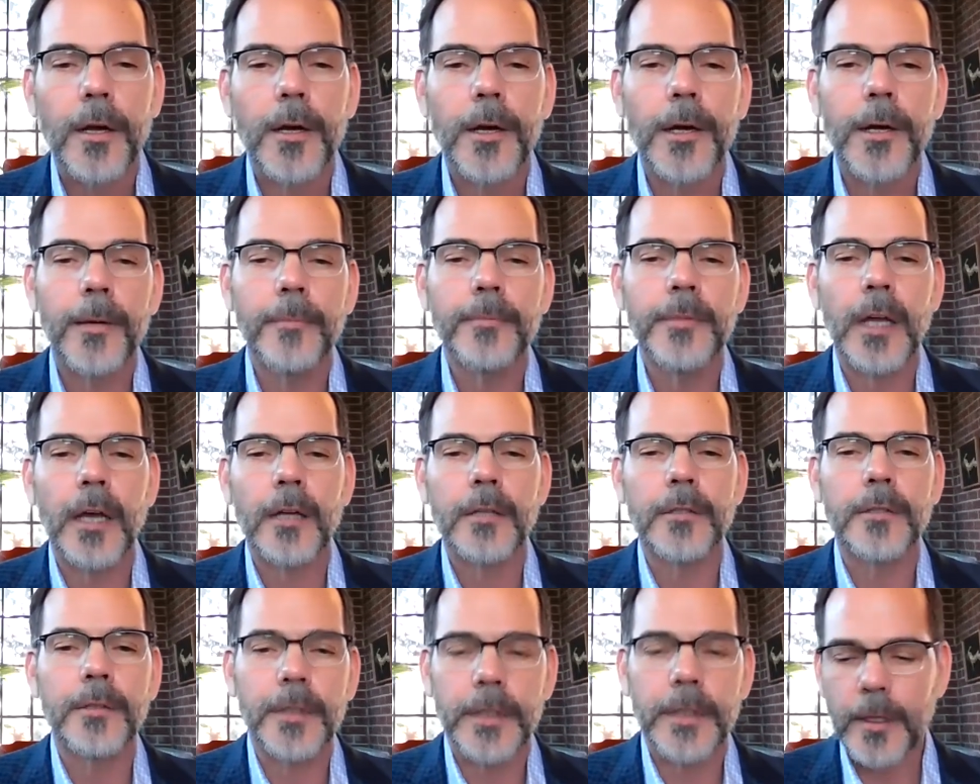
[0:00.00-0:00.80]
um,
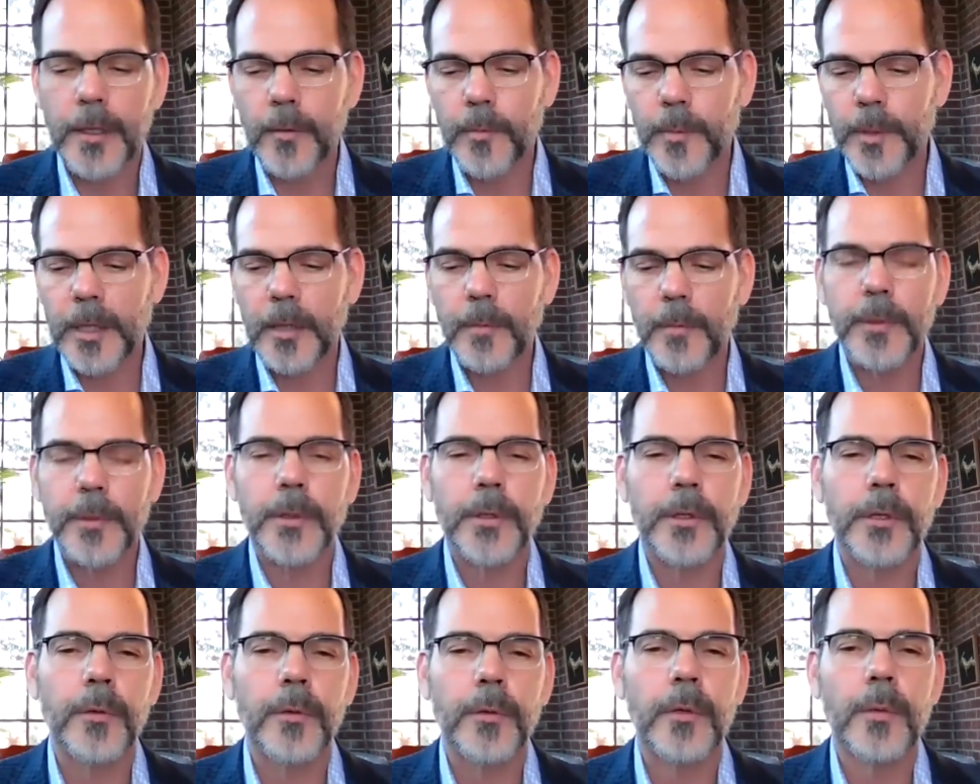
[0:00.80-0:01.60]
not only the
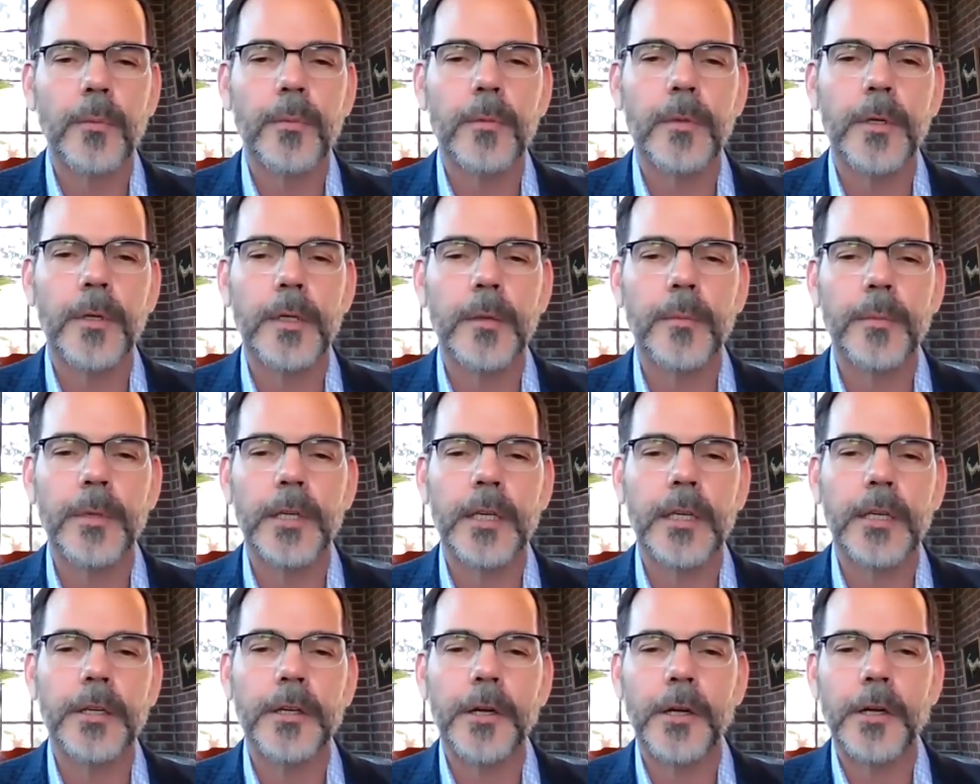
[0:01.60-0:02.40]
people who were going to
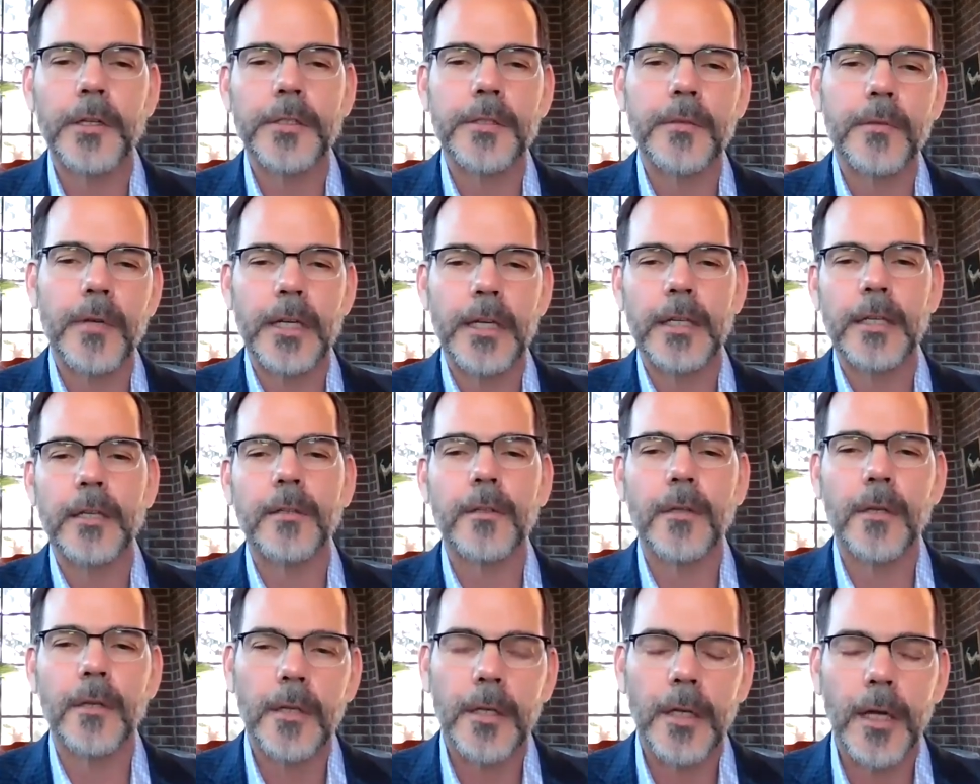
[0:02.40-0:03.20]
be
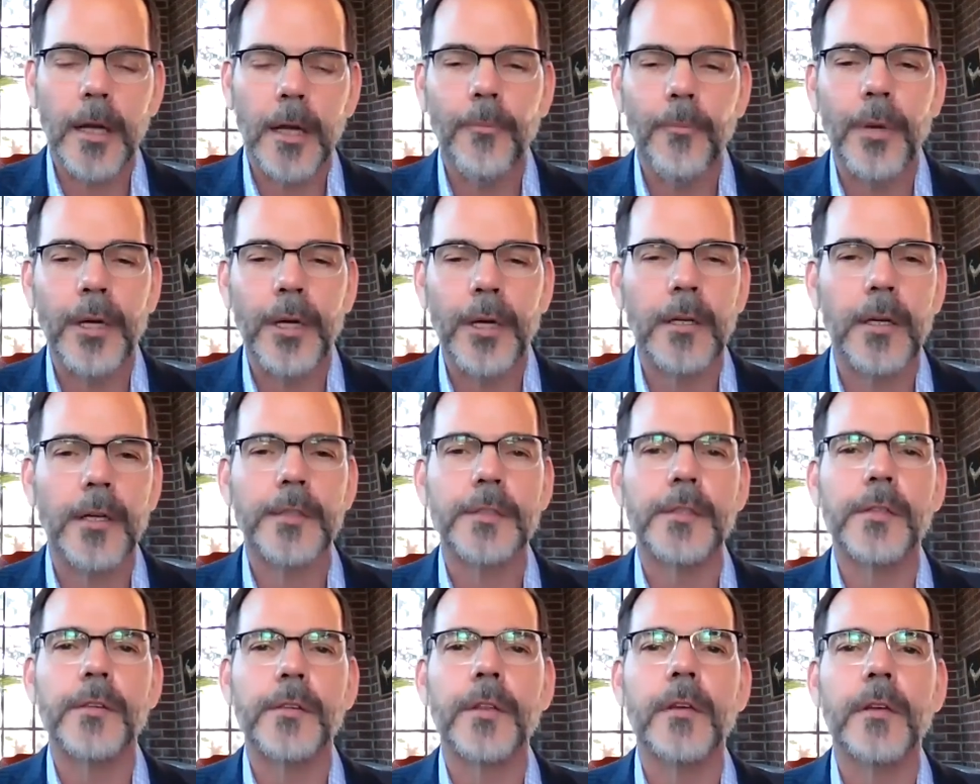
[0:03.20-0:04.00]
incarcerated or but
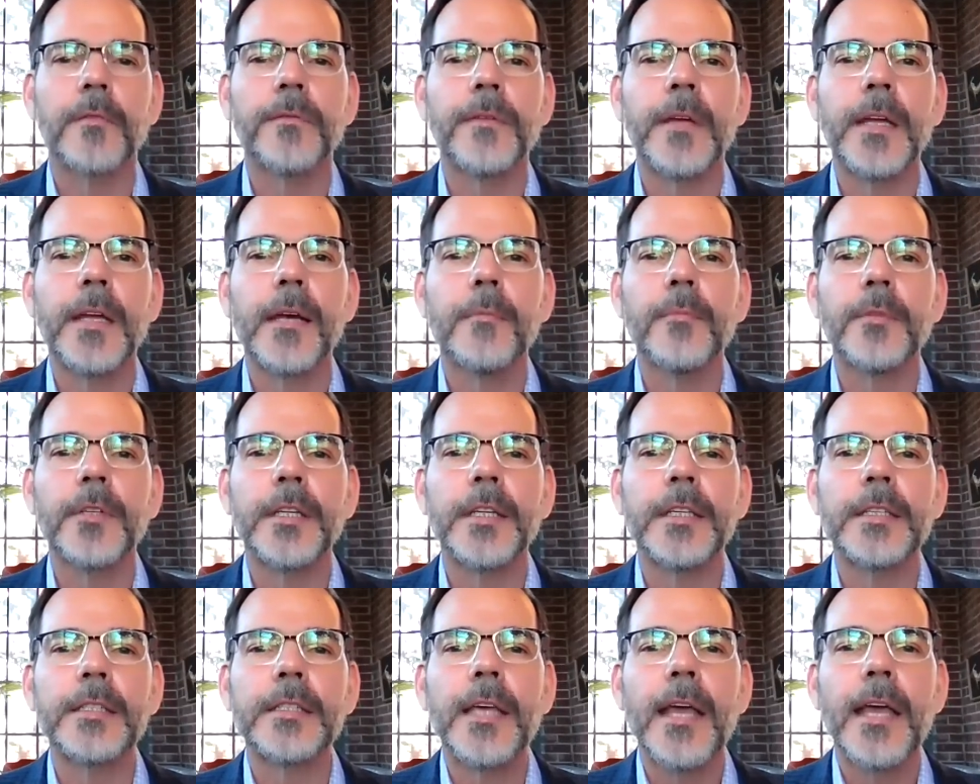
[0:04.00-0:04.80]
also their
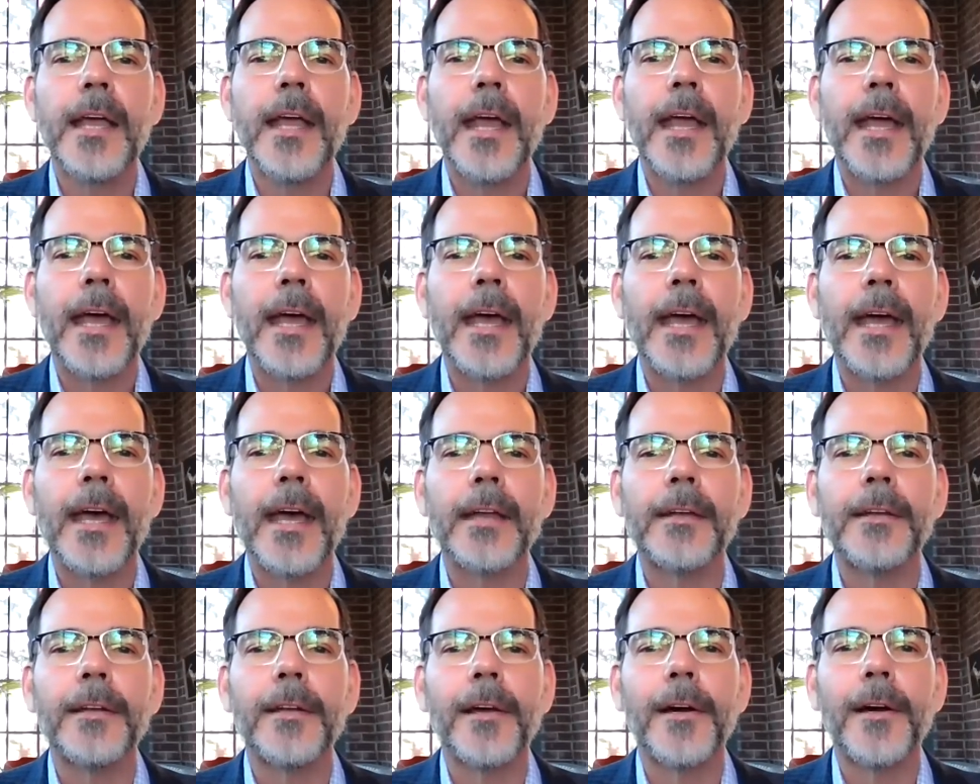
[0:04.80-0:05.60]
families
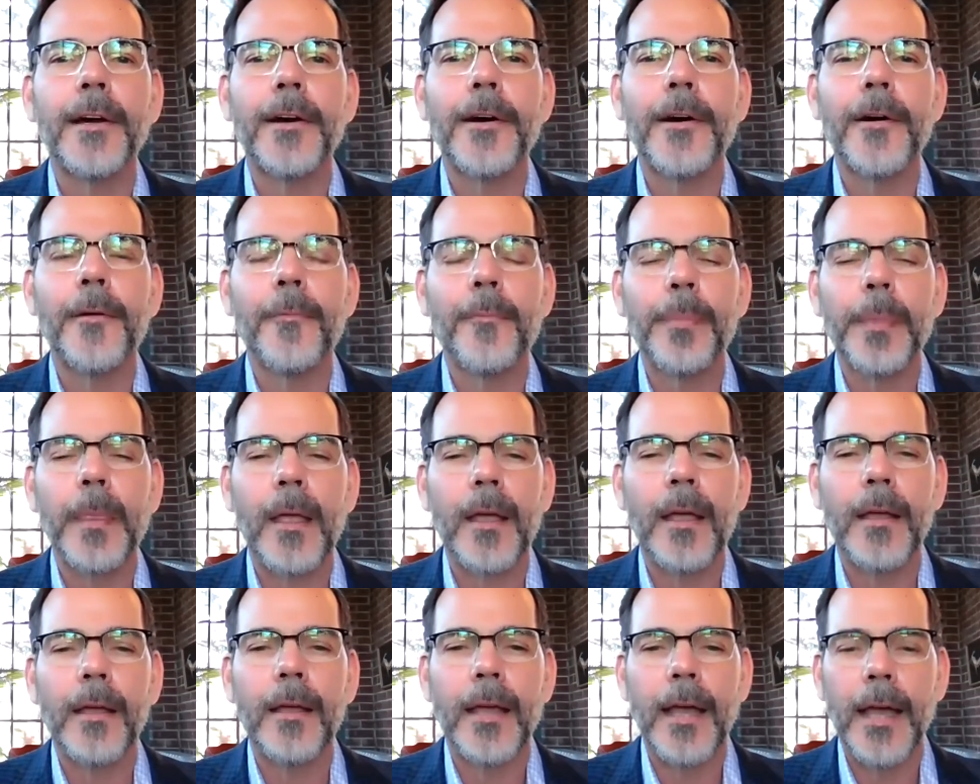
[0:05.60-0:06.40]
and
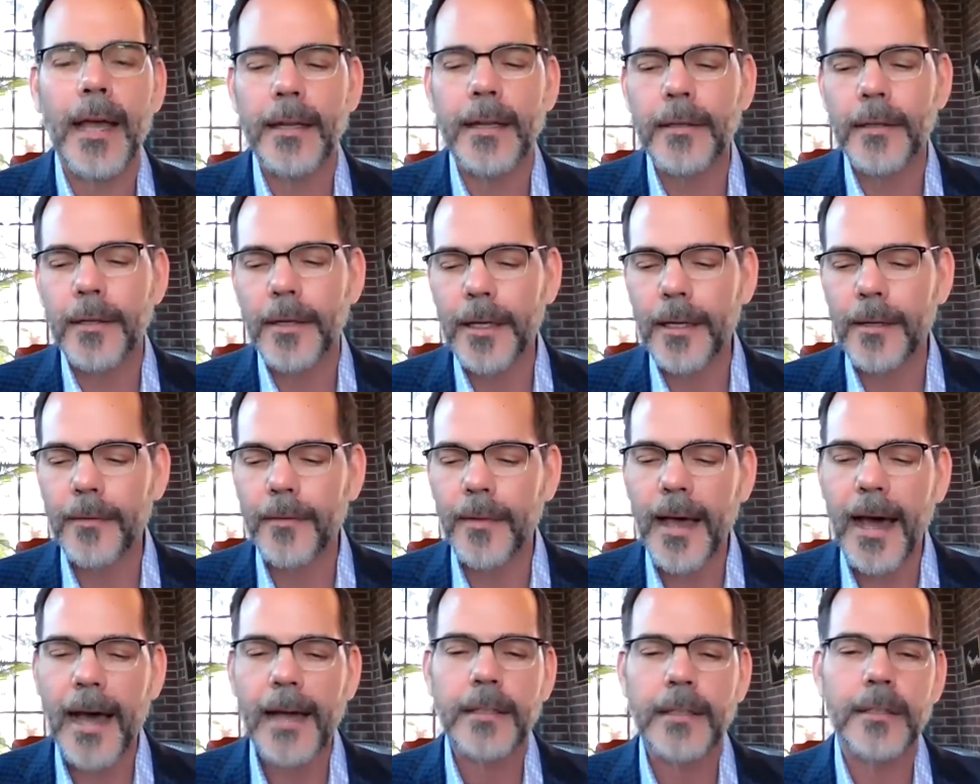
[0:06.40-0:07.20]
um, and
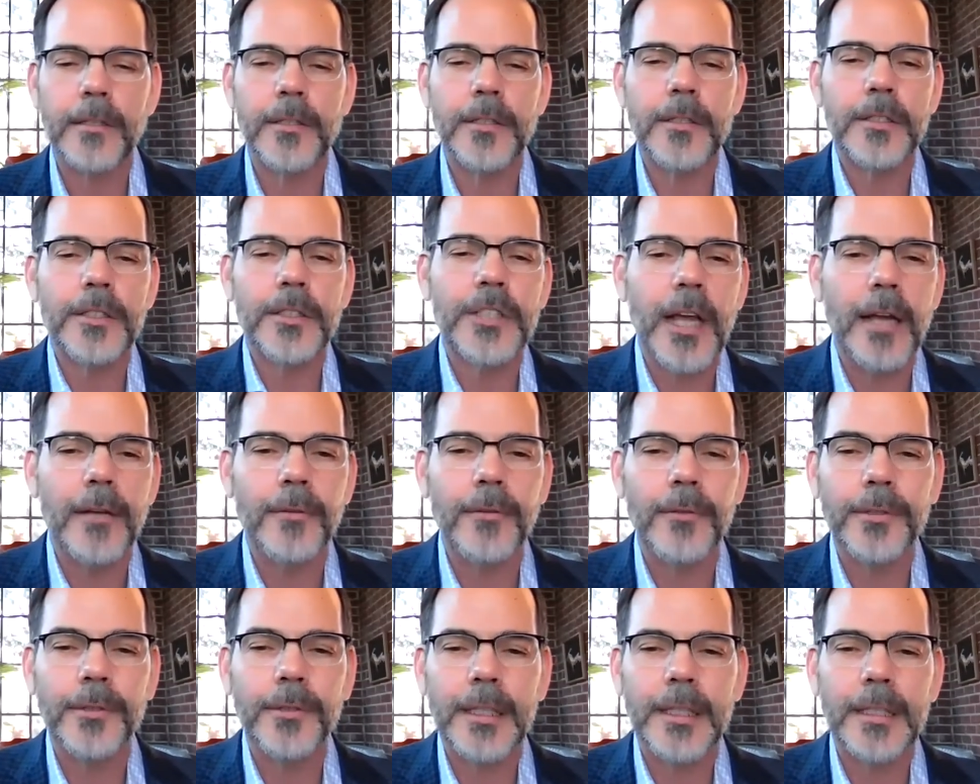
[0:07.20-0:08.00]
that
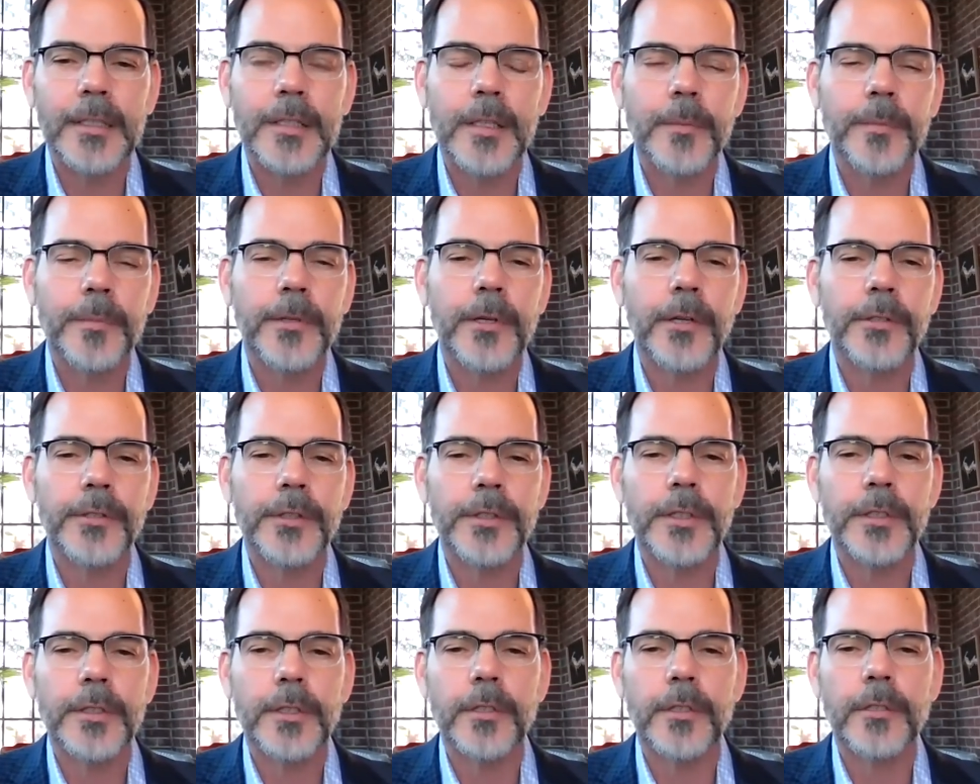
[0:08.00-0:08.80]
generally is
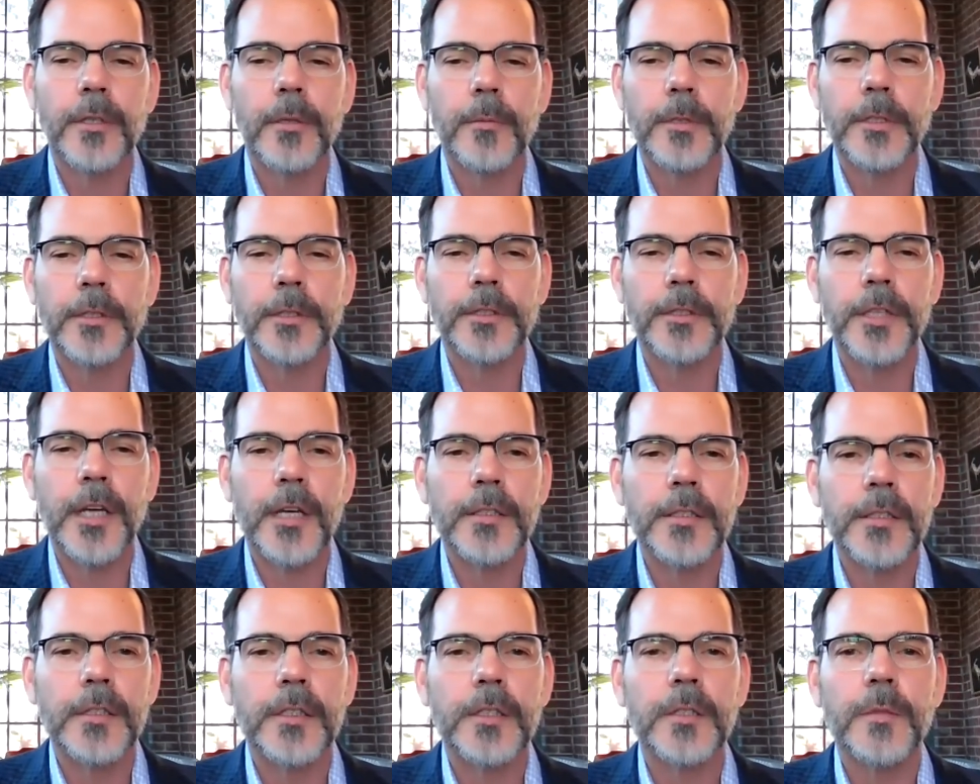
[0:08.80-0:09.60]
approached as a criminal
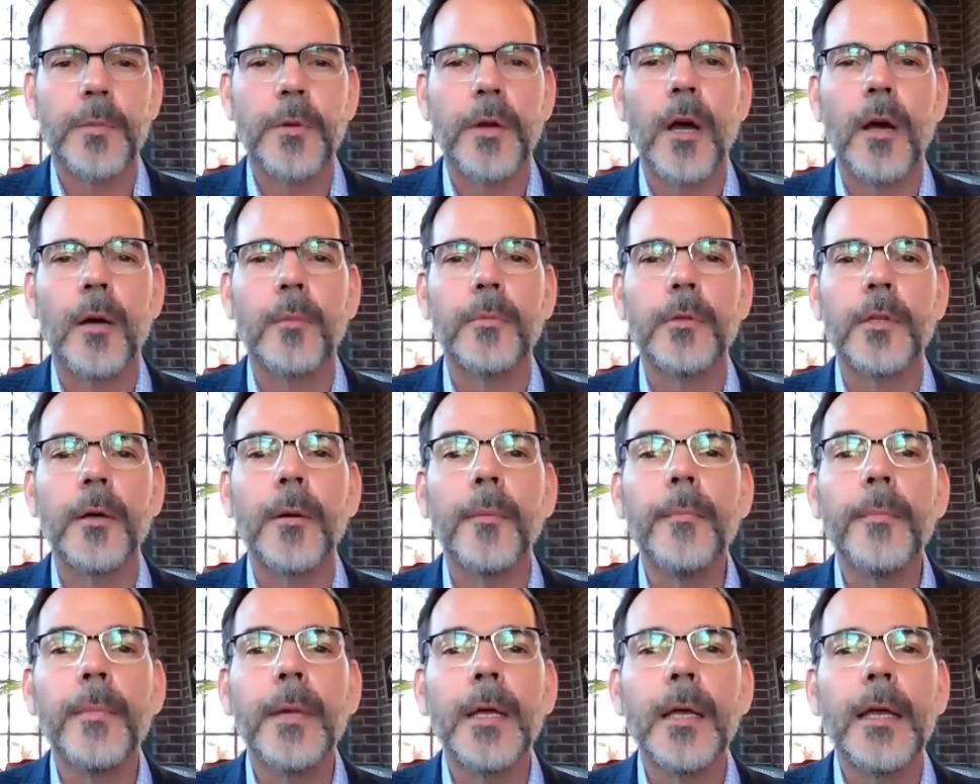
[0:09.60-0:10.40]
justice
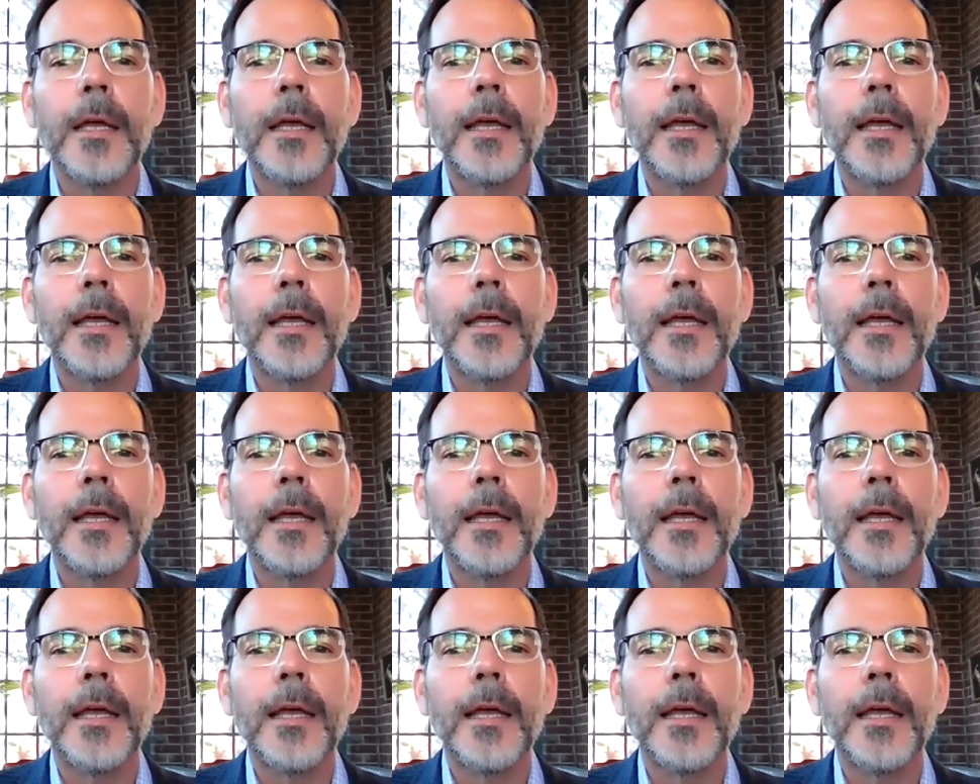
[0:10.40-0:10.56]
problem.